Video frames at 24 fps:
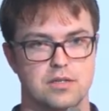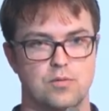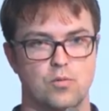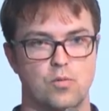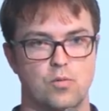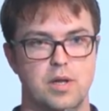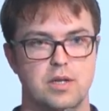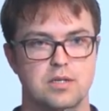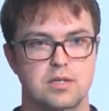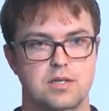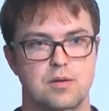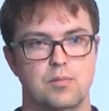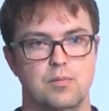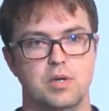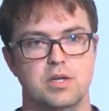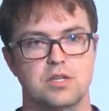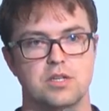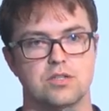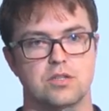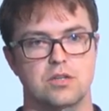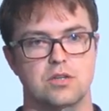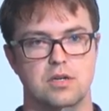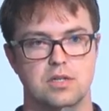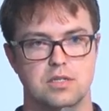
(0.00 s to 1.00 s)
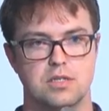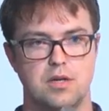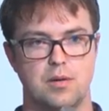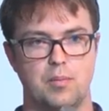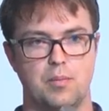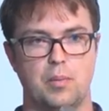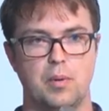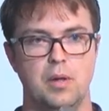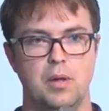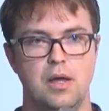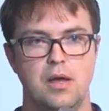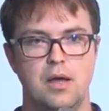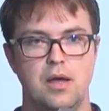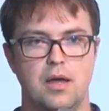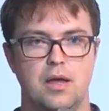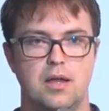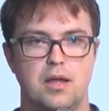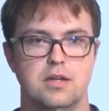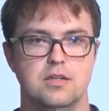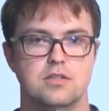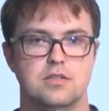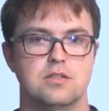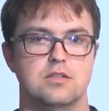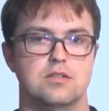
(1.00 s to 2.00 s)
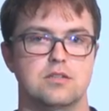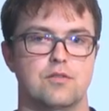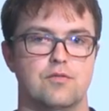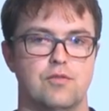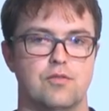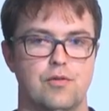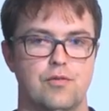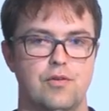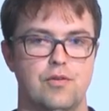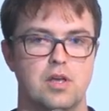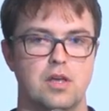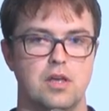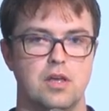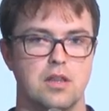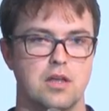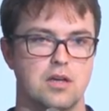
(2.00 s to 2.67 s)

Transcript: And when somebody starts up an instance of Rafiki,